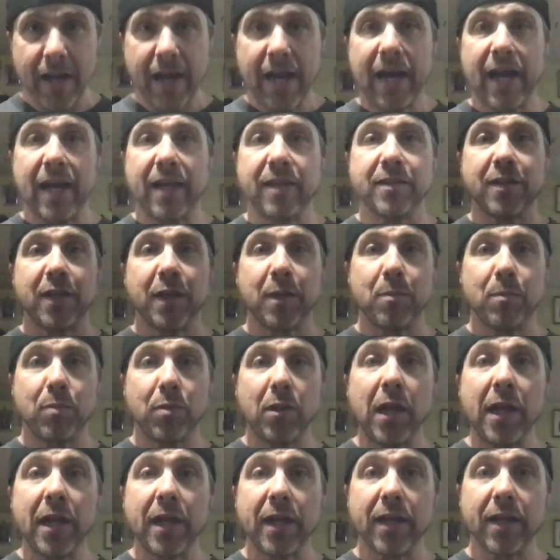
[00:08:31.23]
as I am
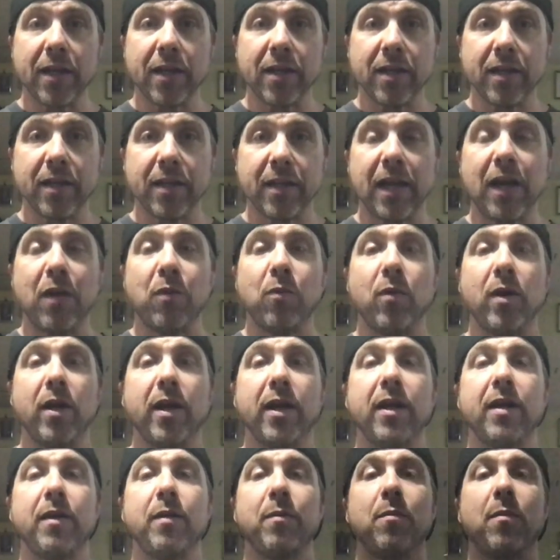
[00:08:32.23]
playing it, and that
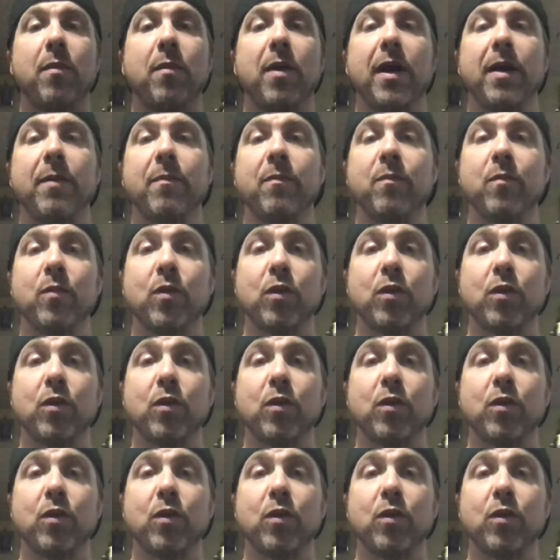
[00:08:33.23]
way I'm